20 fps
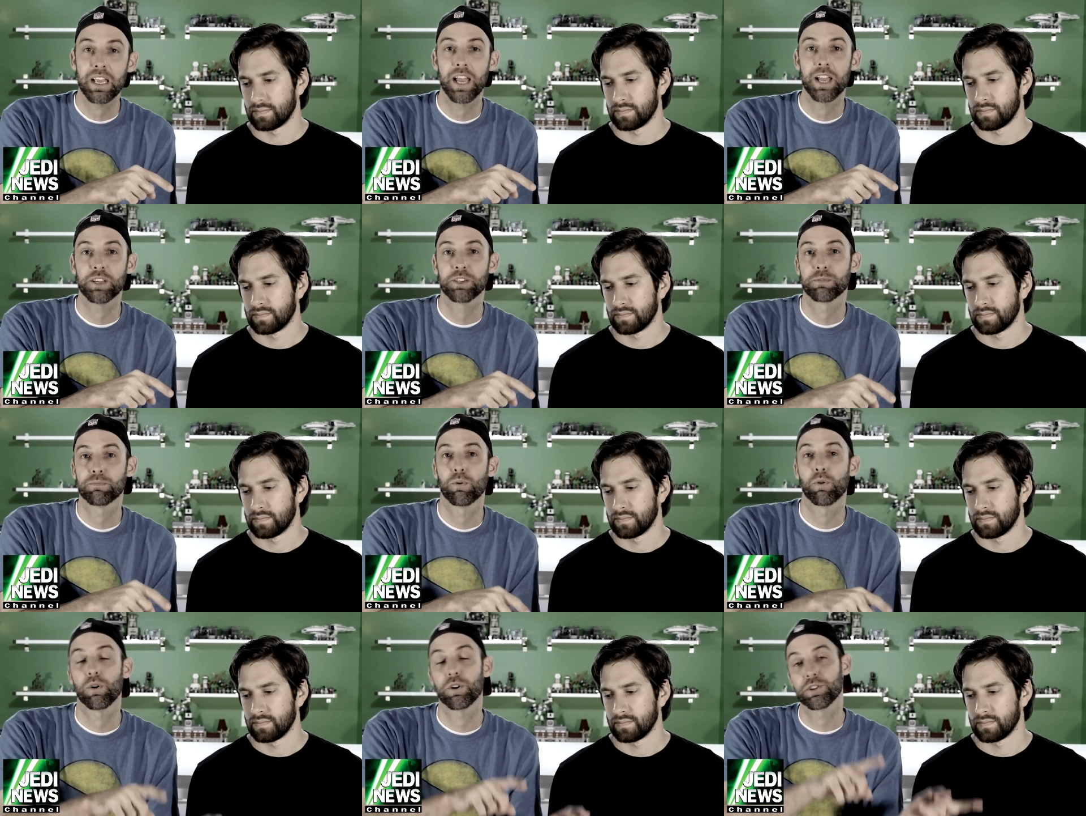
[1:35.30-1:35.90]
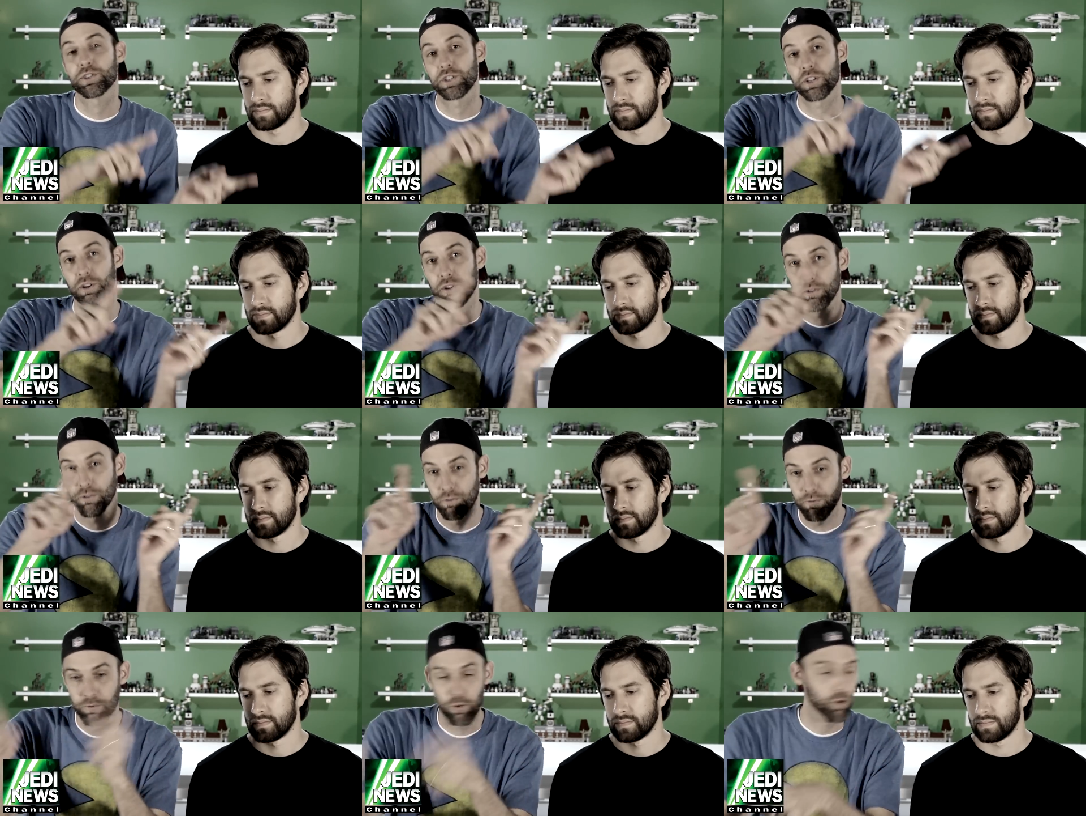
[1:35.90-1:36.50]
Speaker 1: EA Sports
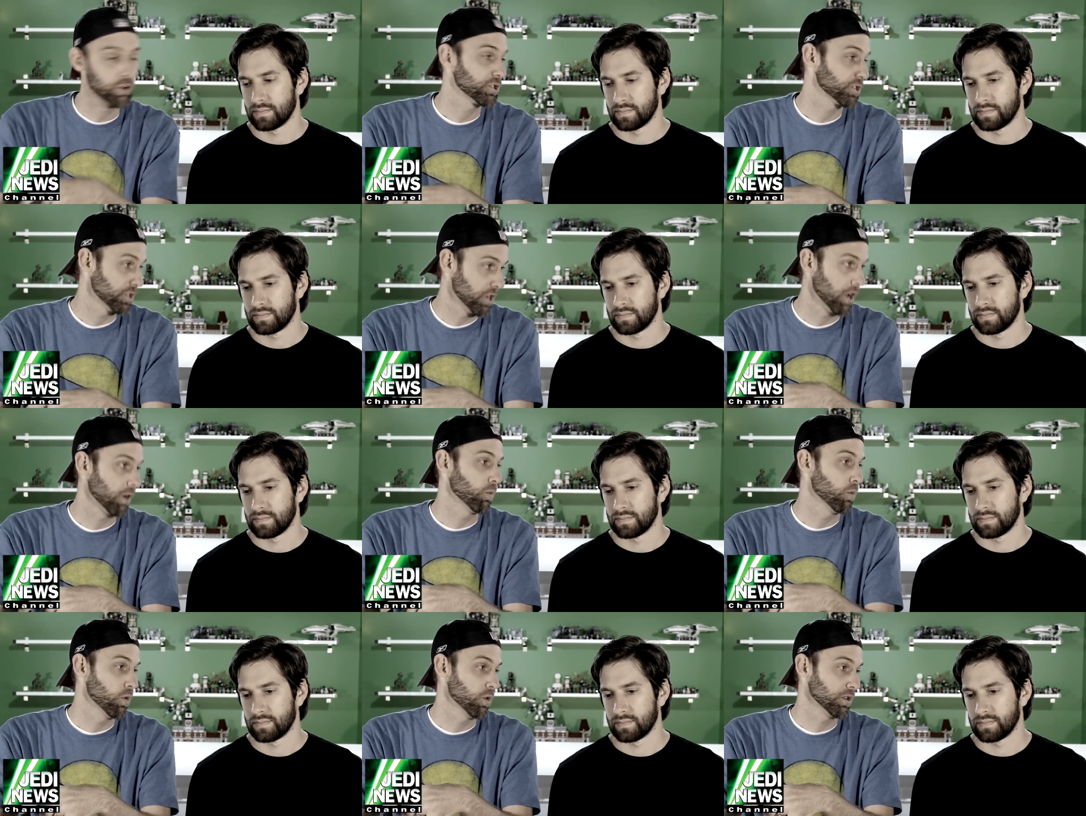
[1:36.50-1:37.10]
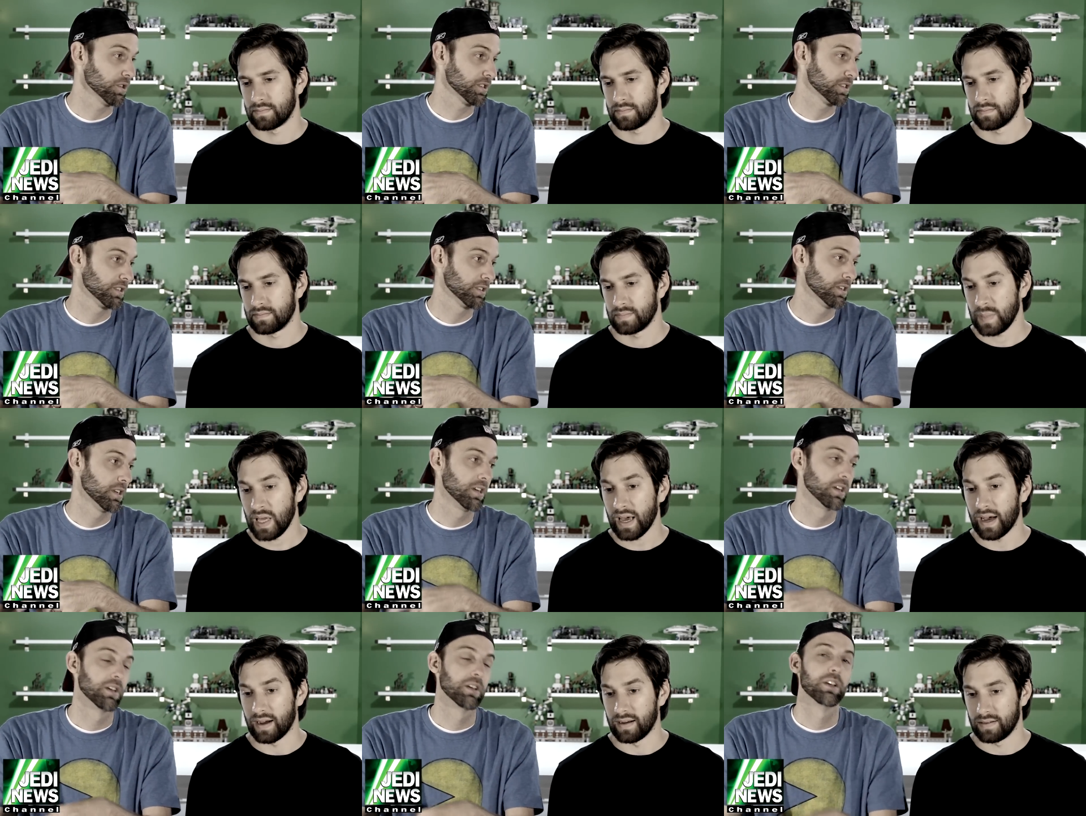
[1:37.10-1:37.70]
for Star Wars?
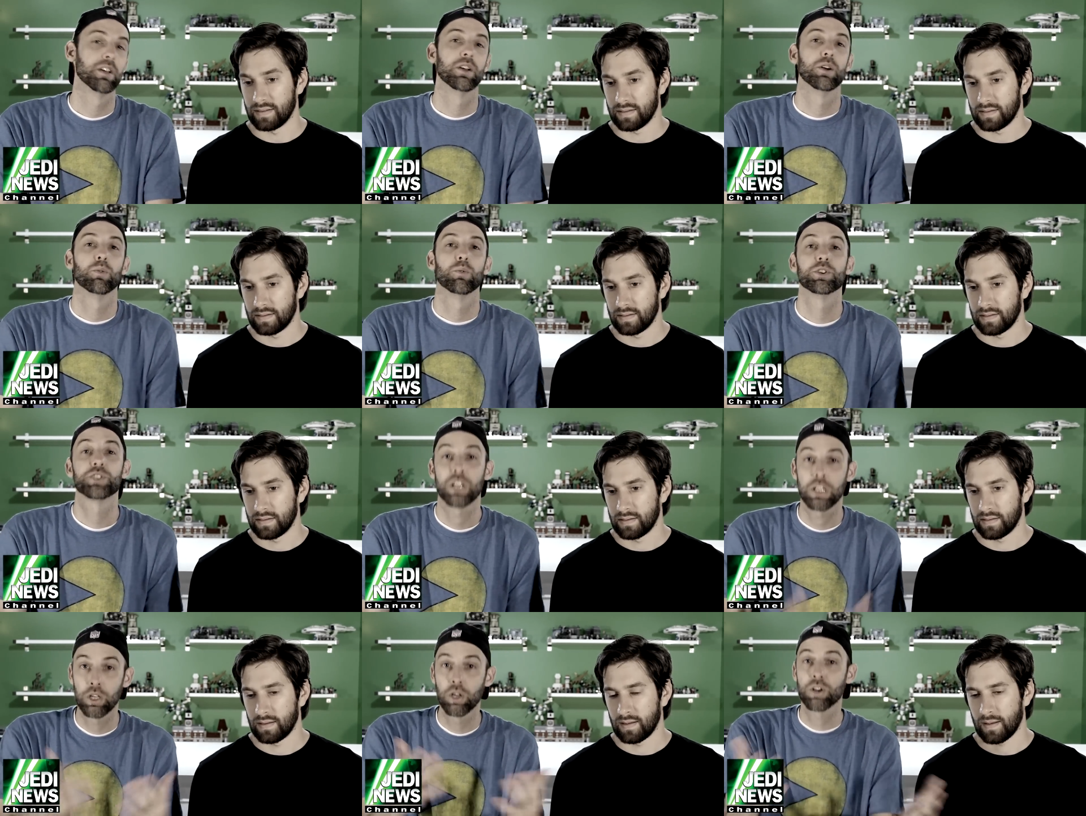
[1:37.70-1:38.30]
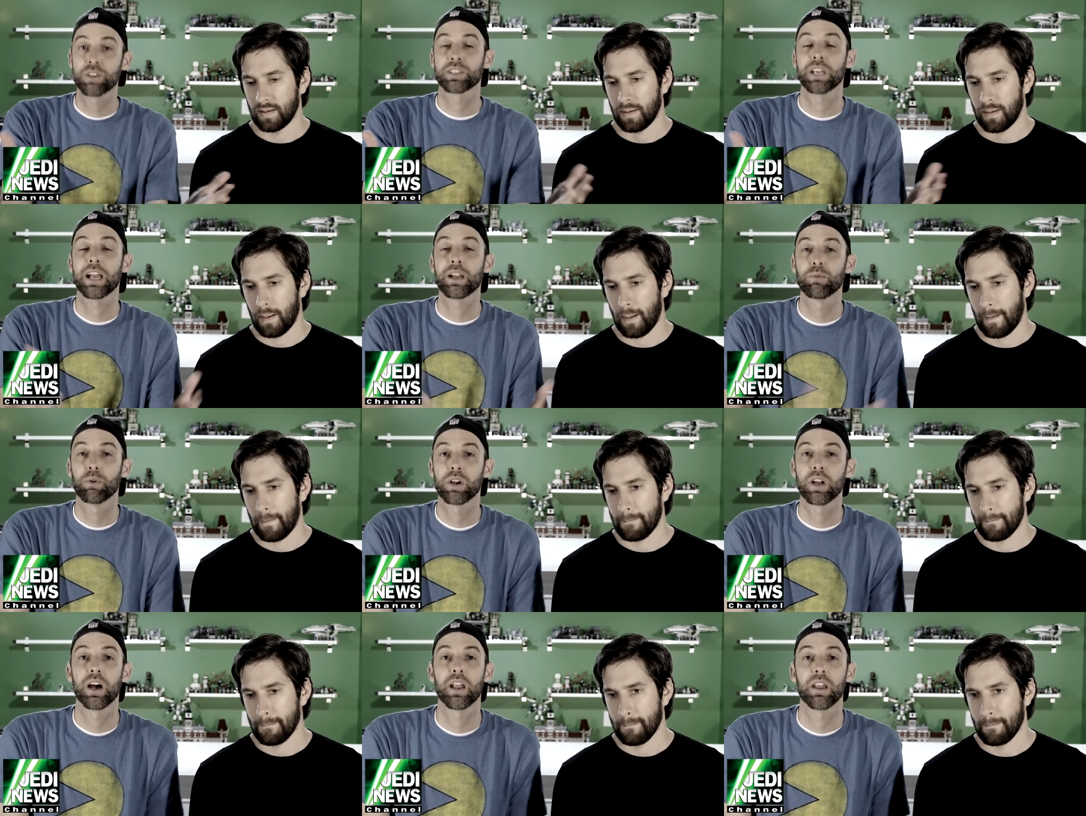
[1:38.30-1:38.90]
Yeah. Which it looks like we're